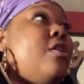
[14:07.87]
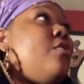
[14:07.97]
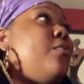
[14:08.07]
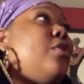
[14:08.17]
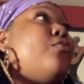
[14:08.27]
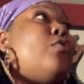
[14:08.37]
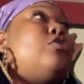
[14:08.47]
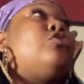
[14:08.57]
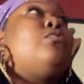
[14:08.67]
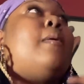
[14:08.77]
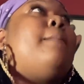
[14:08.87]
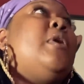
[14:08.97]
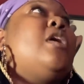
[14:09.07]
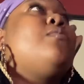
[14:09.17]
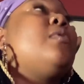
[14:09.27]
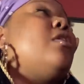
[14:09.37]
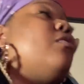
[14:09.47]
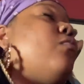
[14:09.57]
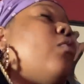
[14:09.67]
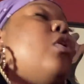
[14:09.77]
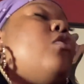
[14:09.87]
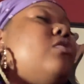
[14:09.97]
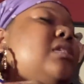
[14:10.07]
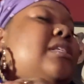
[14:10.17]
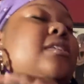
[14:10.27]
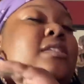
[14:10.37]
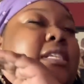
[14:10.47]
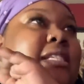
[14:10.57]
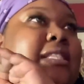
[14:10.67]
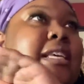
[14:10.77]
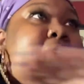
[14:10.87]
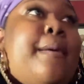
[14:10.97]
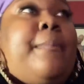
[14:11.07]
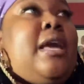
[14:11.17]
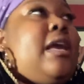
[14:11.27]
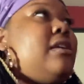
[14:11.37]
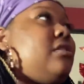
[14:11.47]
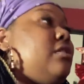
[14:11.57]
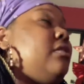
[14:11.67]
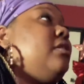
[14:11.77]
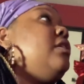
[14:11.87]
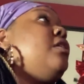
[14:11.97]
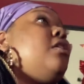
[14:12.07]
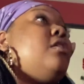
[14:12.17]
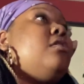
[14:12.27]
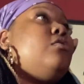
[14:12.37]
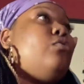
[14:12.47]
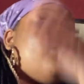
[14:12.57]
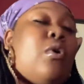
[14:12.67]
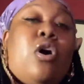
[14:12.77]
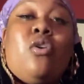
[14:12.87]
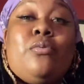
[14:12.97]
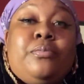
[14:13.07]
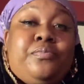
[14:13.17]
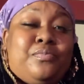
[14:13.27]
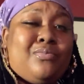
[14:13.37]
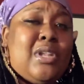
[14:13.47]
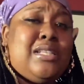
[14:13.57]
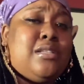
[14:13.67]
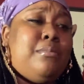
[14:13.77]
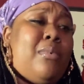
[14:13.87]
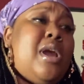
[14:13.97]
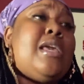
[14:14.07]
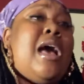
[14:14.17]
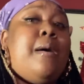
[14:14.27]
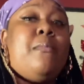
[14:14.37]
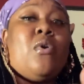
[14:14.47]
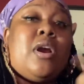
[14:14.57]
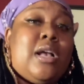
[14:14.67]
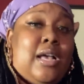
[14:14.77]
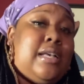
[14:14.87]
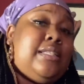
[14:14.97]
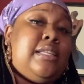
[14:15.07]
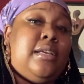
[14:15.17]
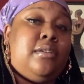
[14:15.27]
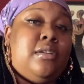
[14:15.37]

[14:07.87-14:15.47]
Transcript: We're on the road to 1 million. We're on the road to just get big, to grow, and to bring y'all more content.